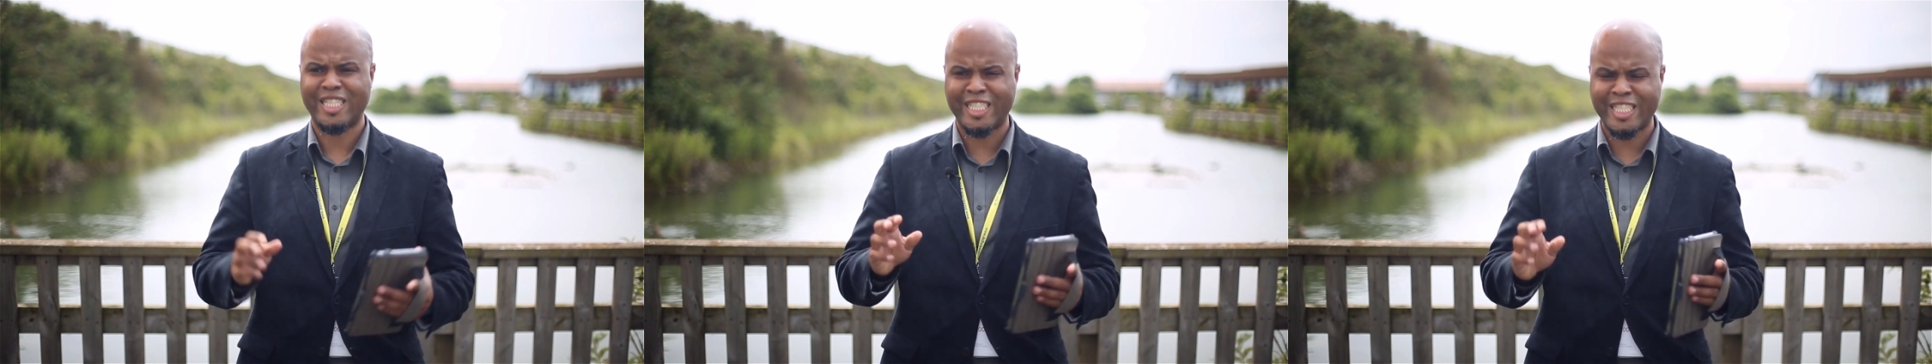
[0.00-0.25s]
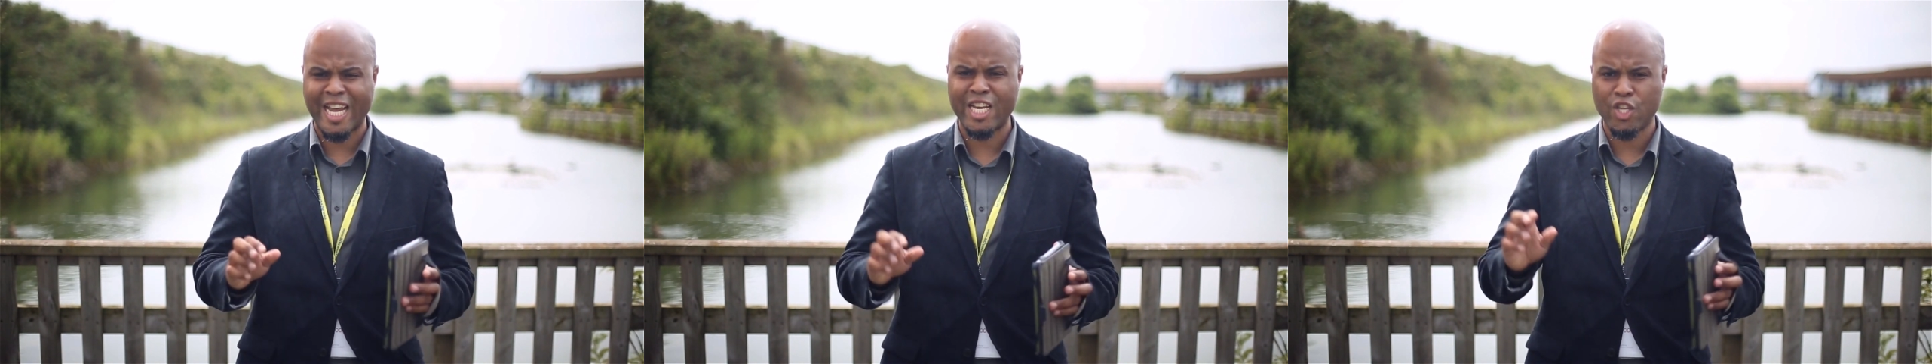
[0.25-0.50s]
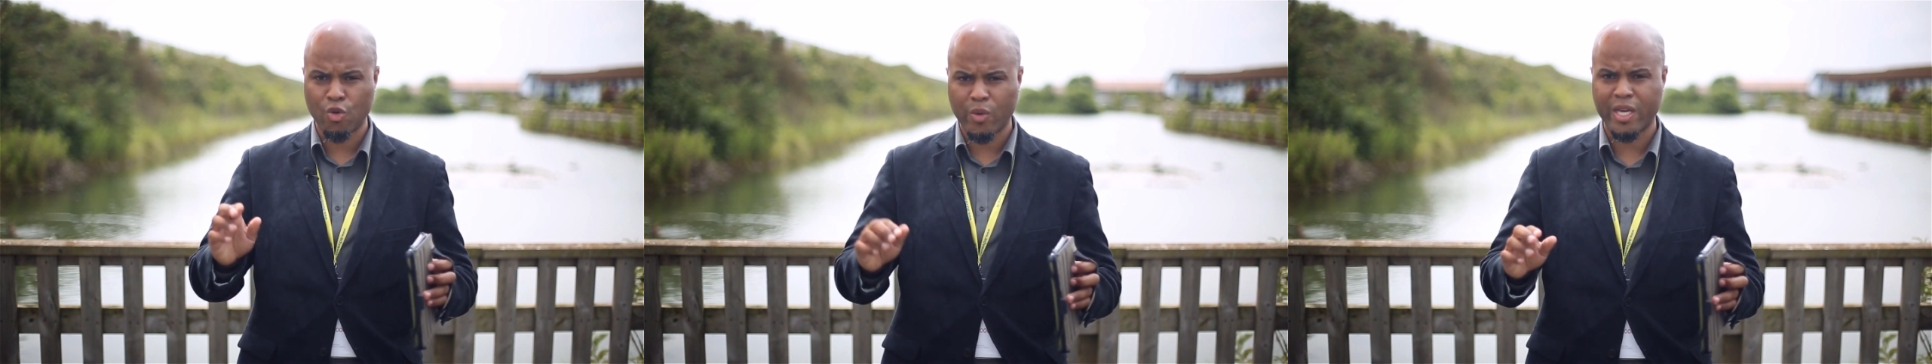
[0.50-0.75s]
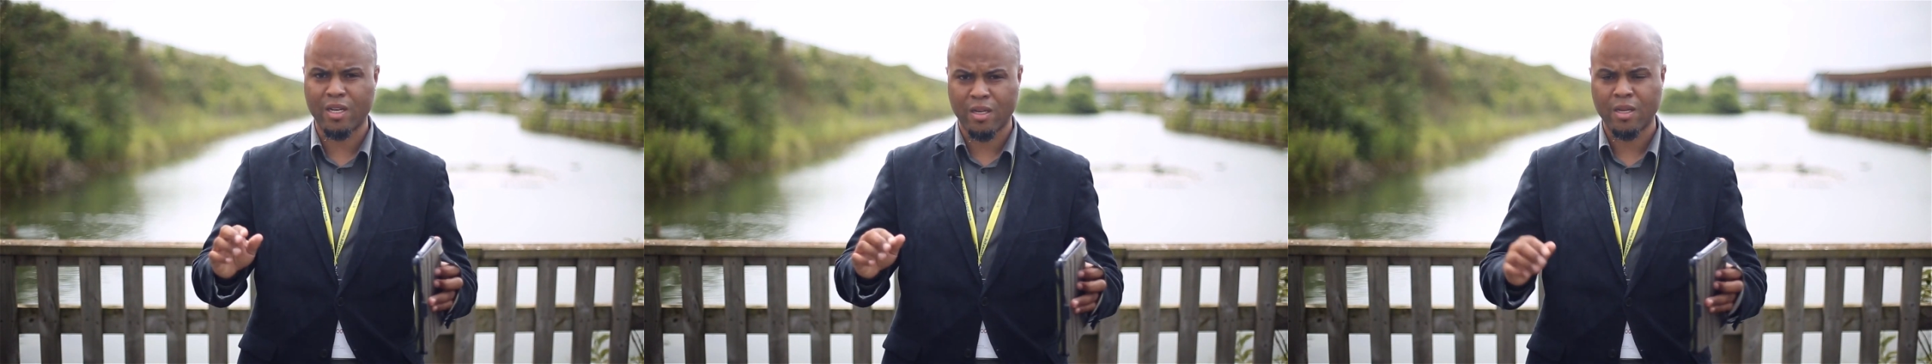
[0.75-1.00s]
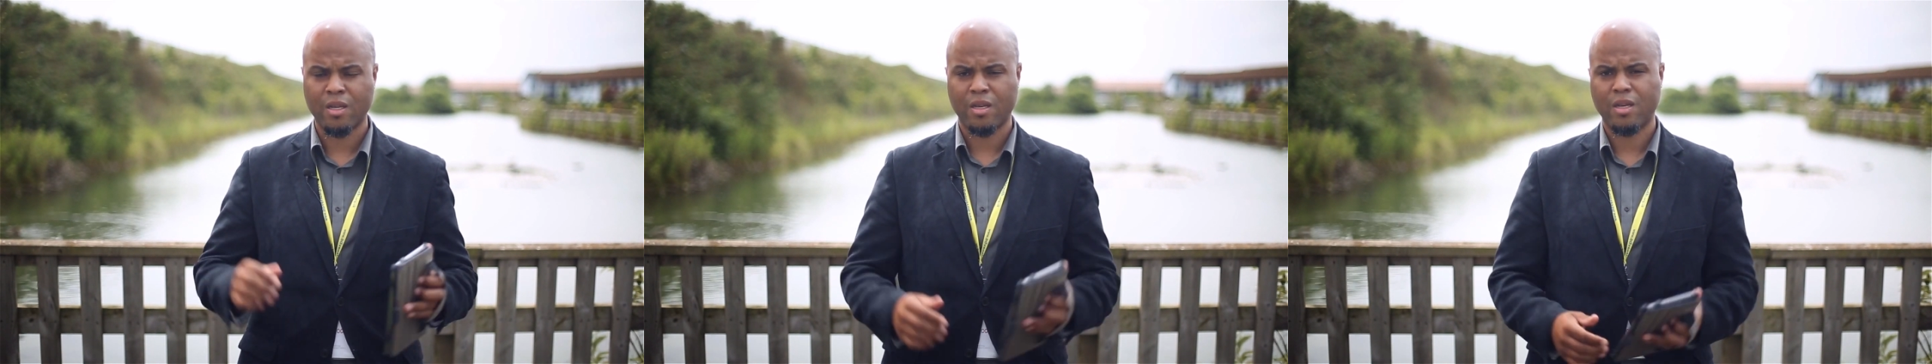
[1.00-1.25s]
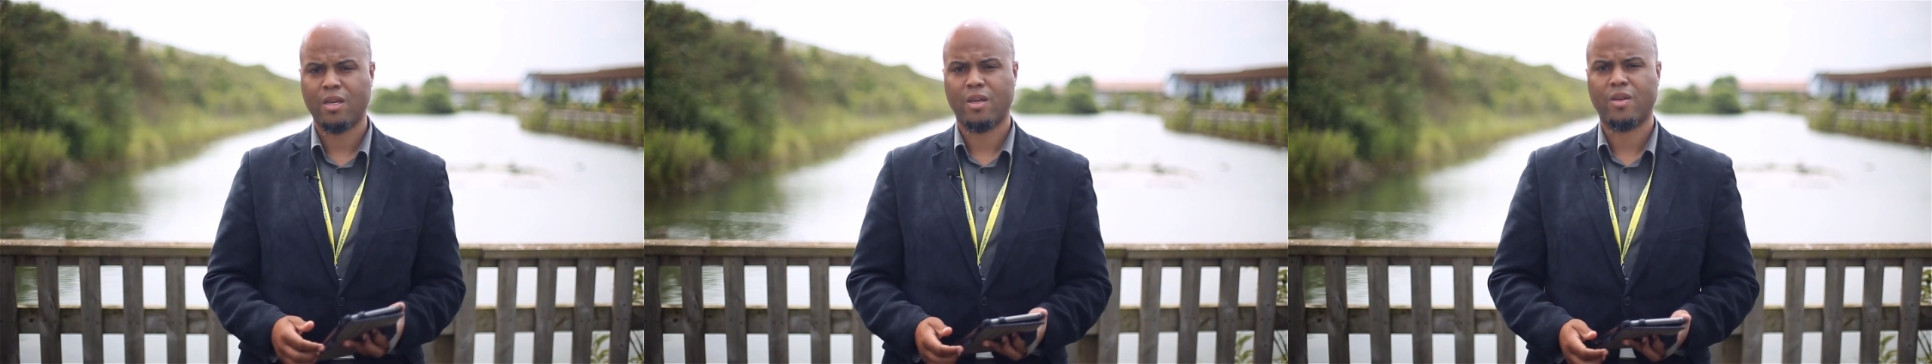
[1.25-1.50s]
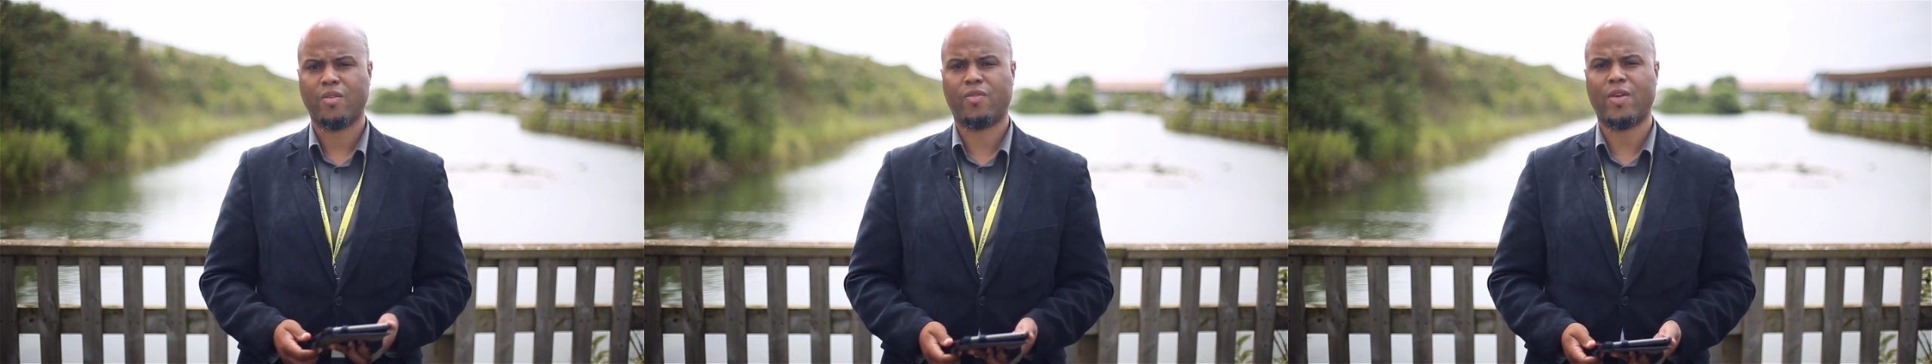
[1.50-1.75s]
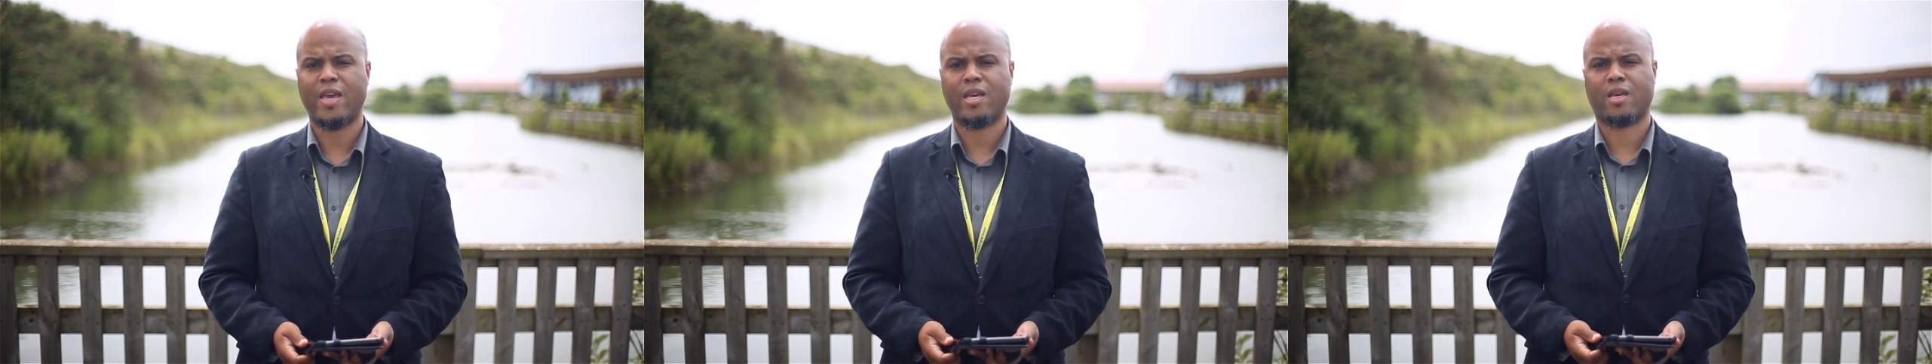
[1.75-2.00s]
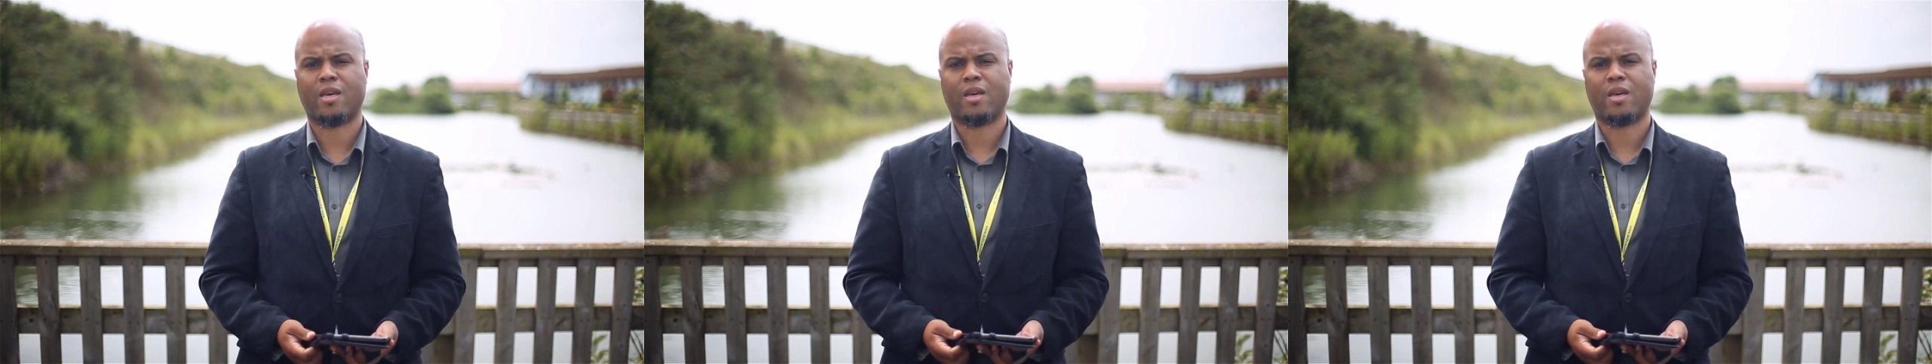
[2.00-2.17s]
genuine fake.